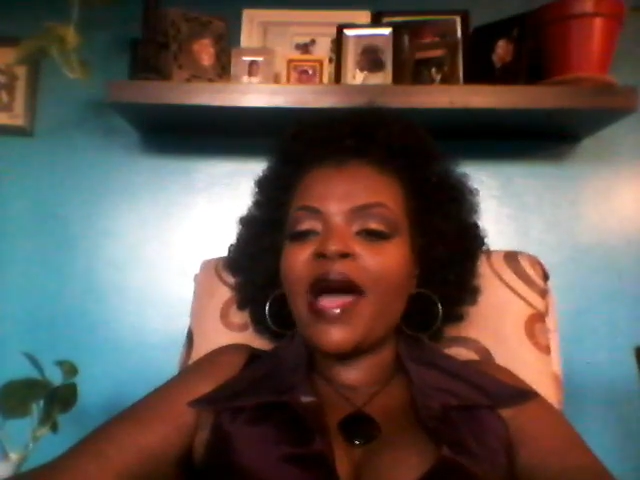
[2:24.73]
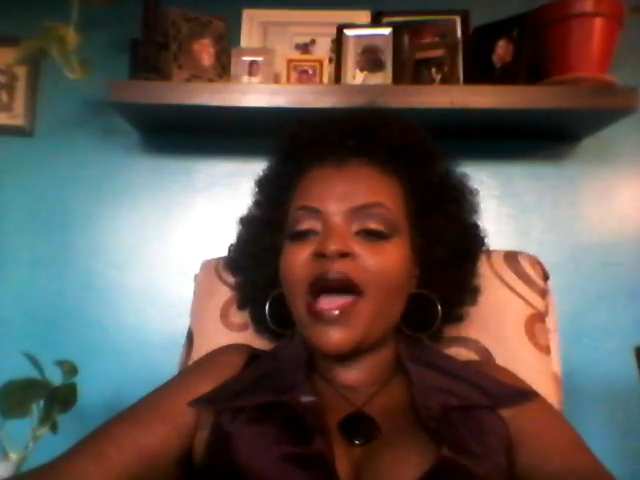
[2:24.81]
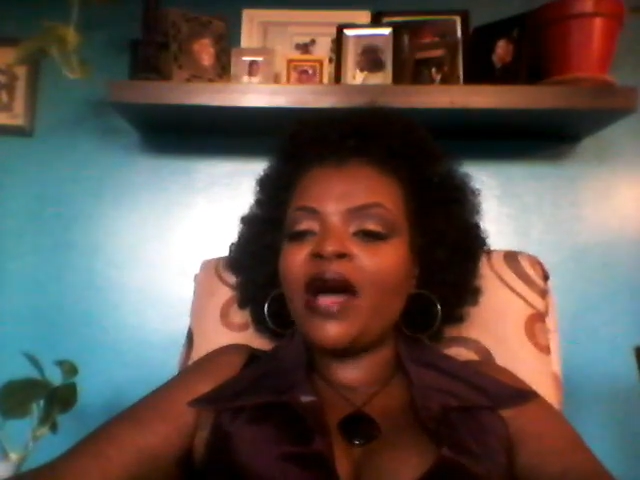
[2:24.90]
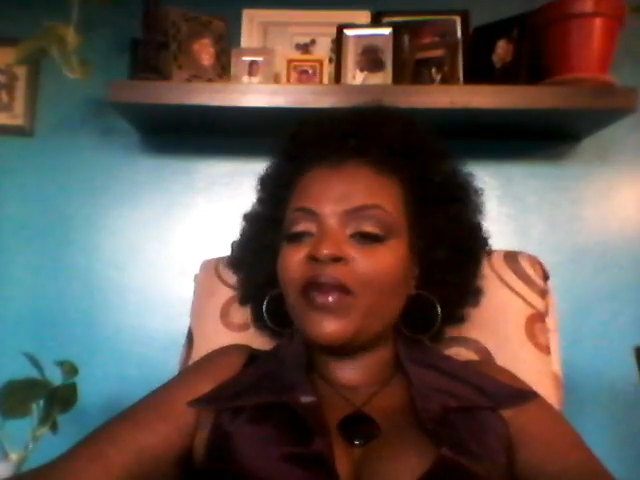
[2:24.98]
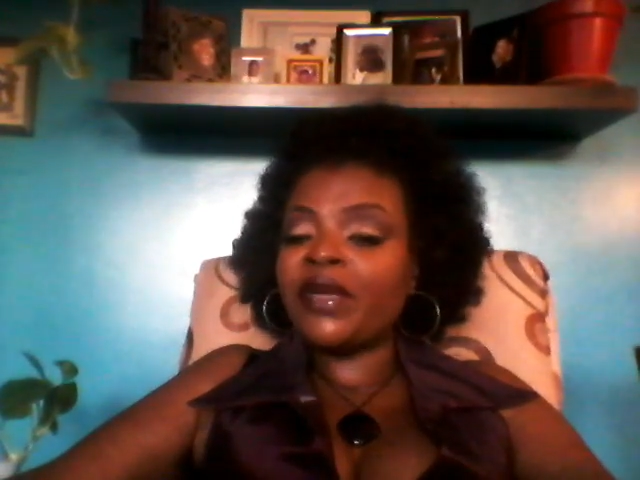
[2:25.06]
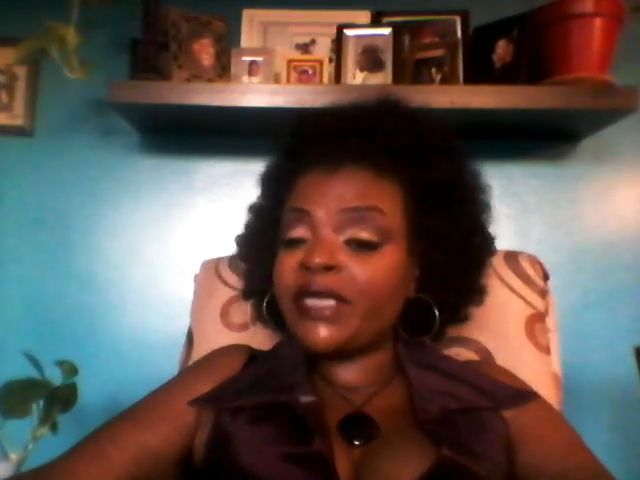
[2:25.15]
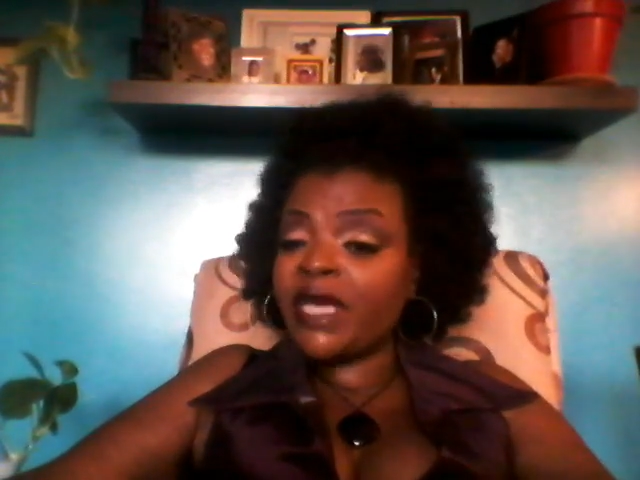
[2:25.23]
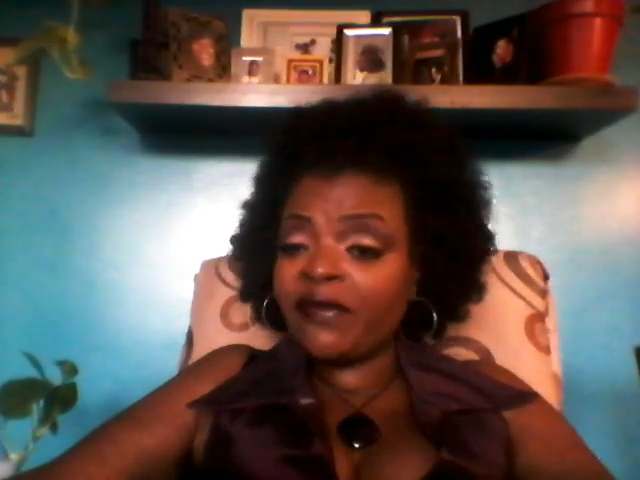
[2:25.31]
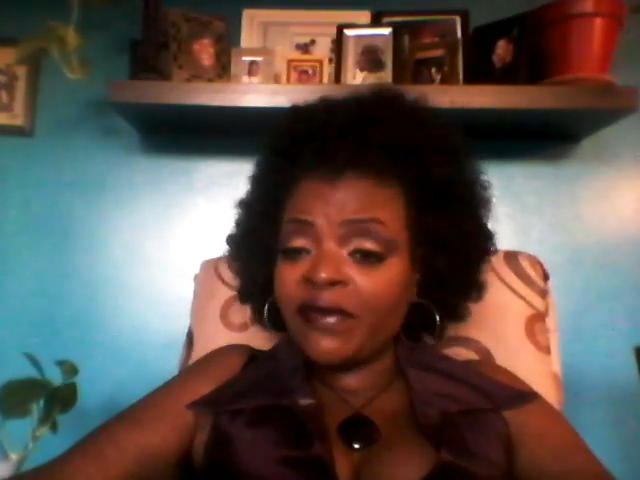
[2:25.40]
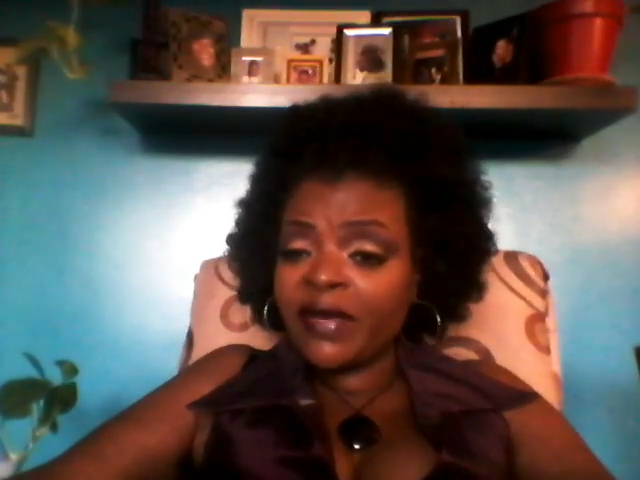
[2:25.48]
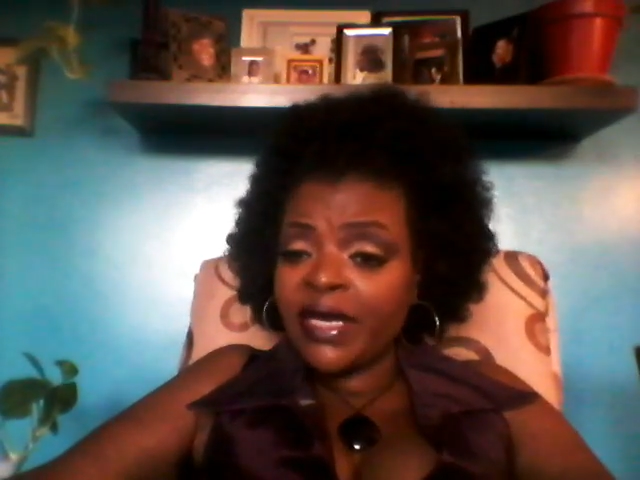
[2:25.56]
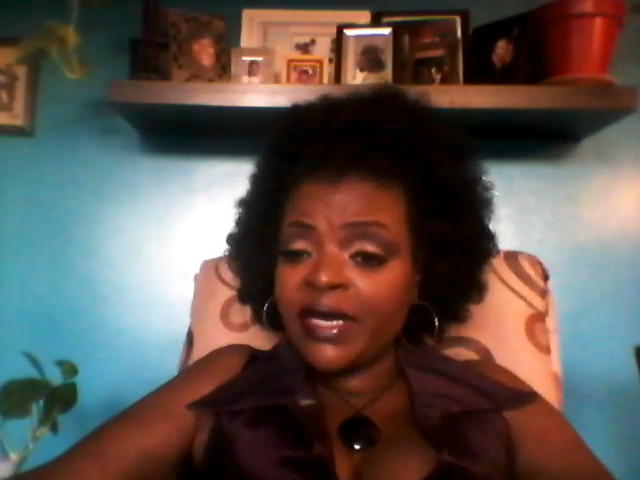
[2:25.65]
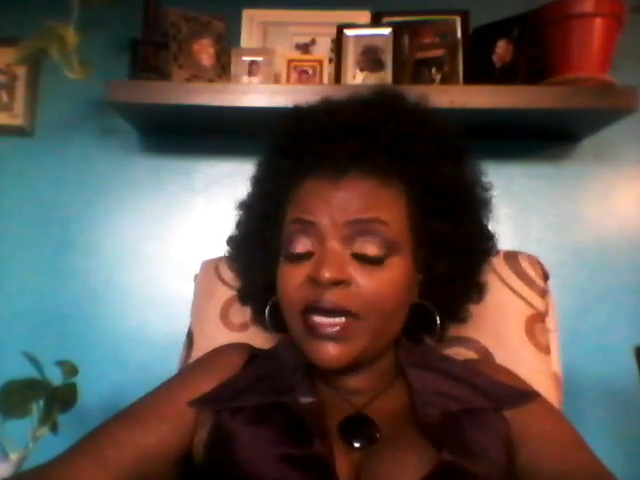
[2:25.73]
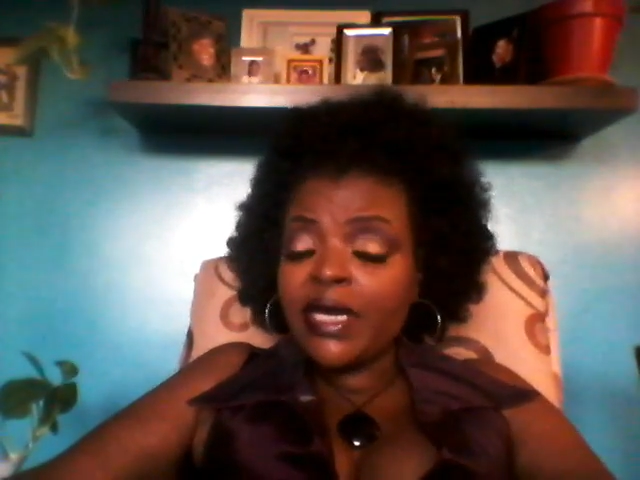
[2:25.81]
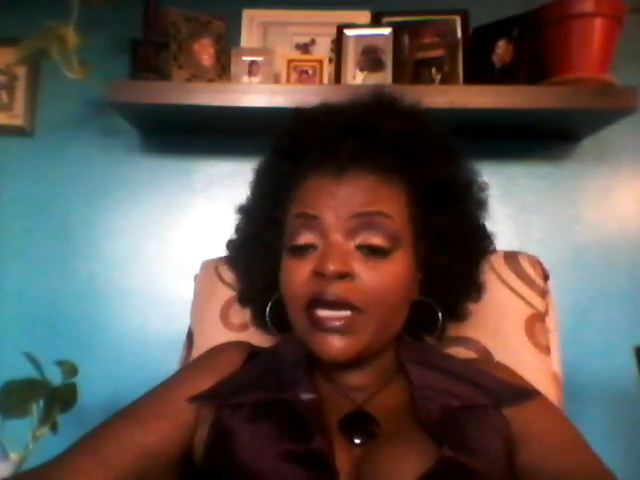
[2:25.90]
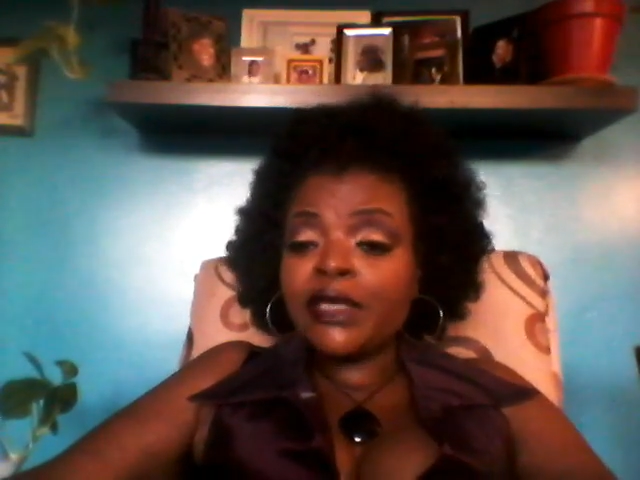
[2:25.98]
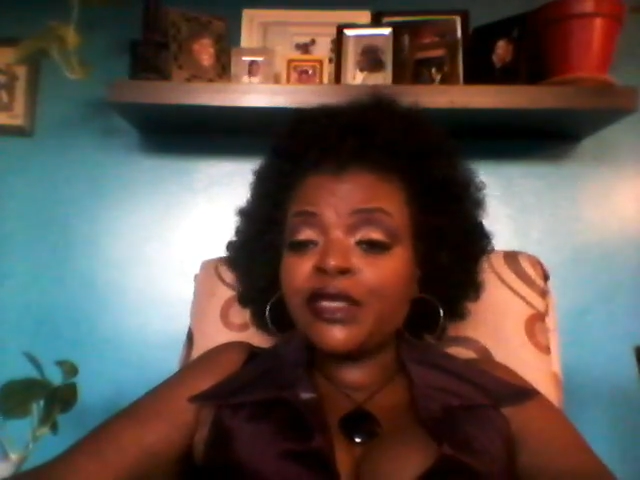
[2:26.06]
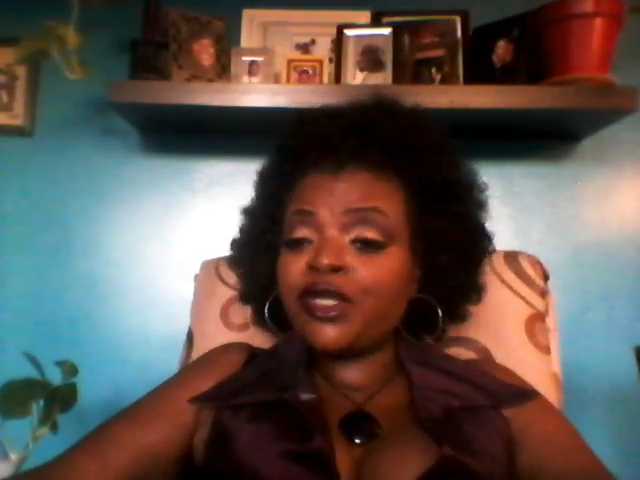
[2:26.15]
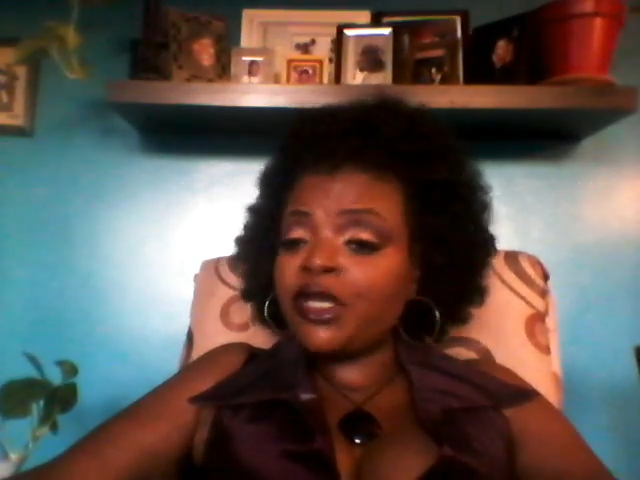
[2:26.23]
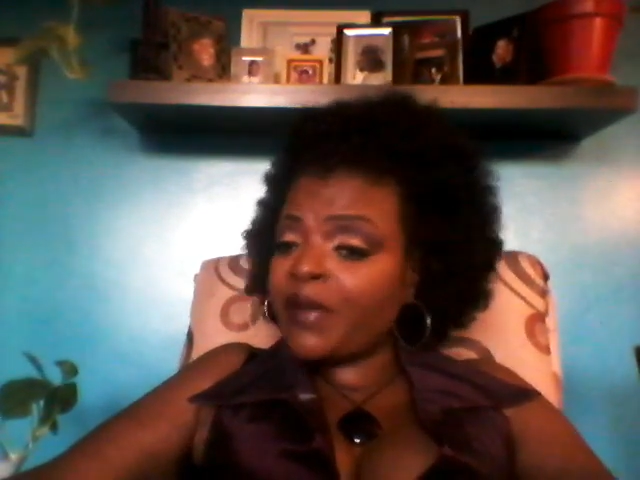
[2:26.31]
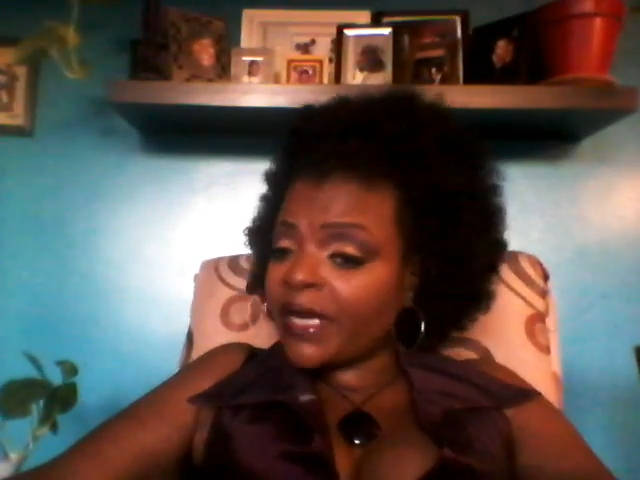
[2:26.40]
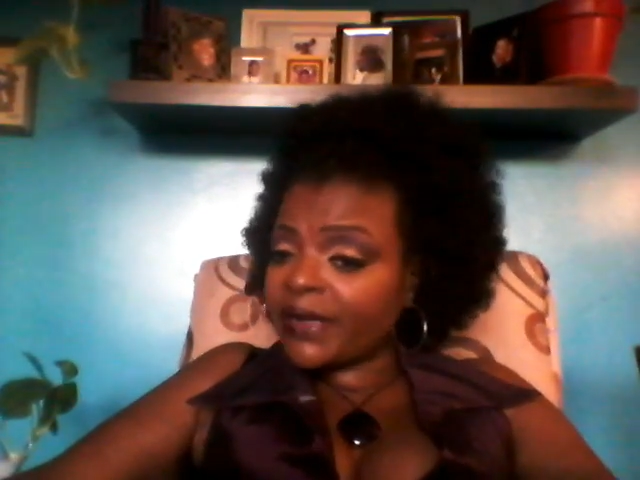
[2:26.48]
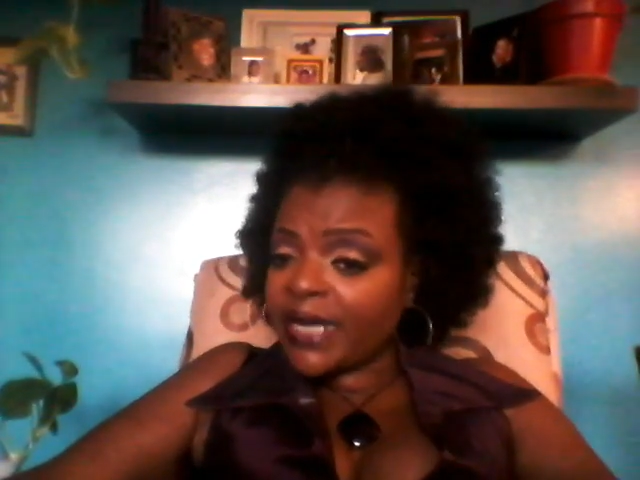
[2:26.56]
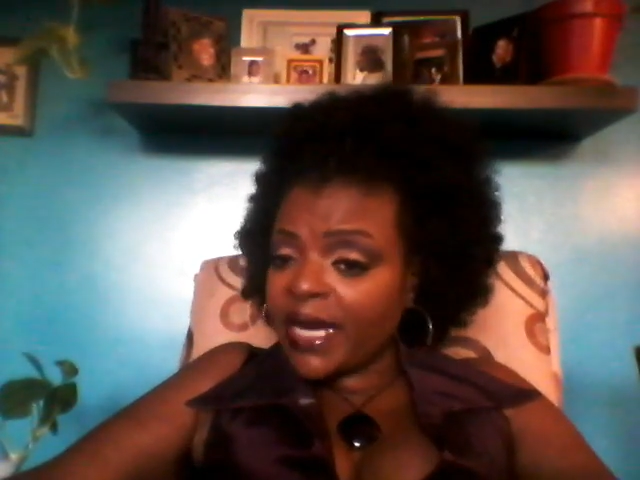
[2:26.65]
I will definitely do the
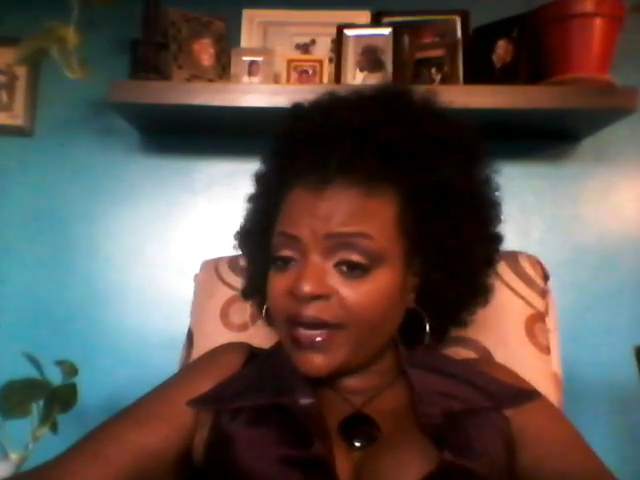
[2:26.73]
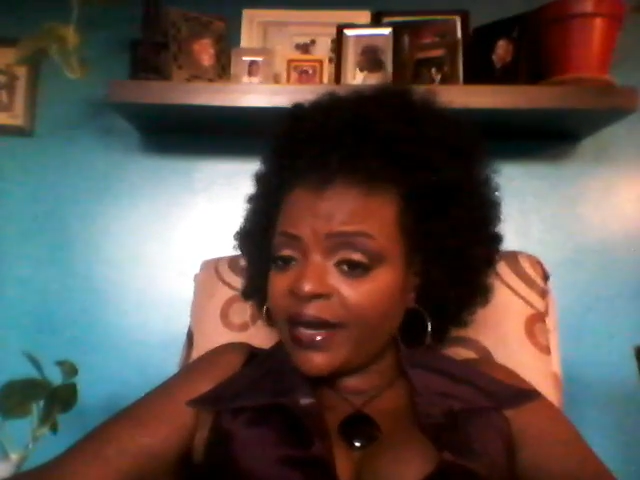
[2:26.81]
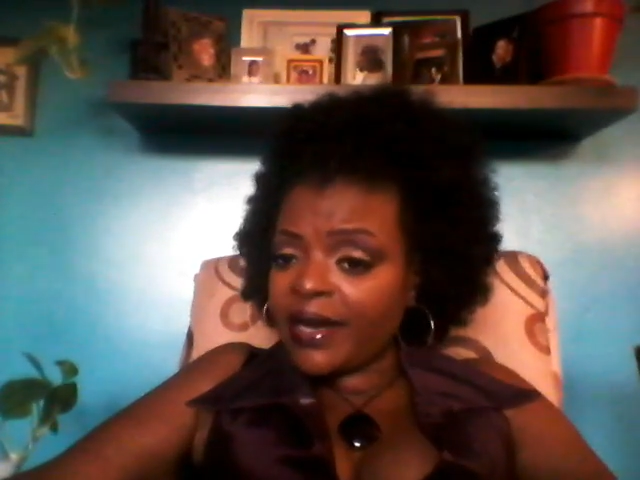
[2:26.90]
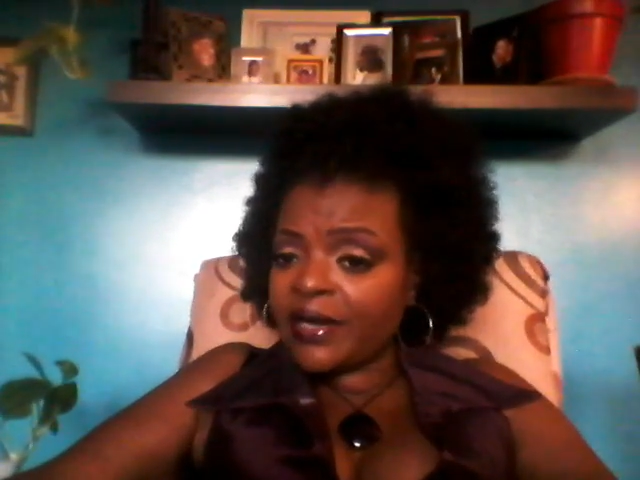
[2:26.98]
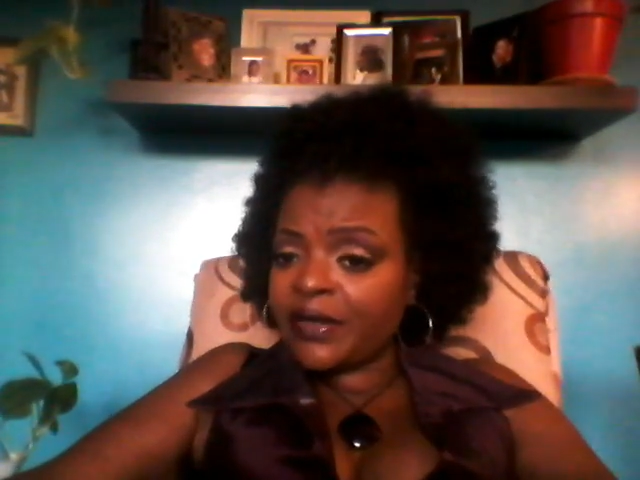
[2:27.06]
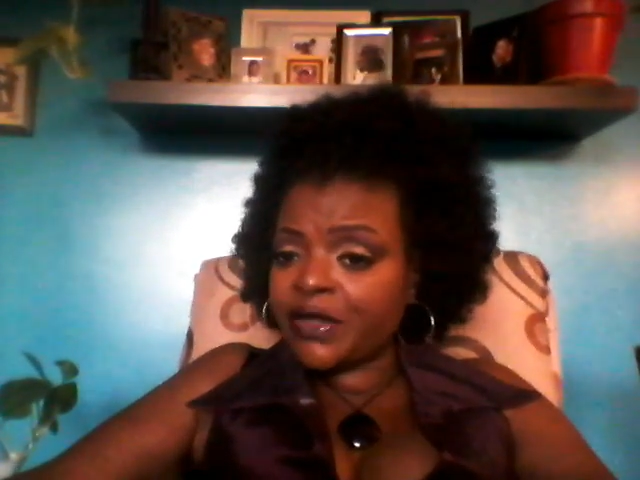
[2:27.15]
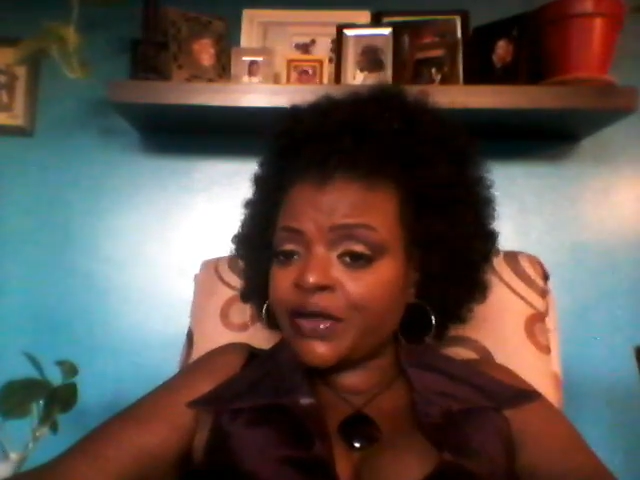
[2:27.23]
best I can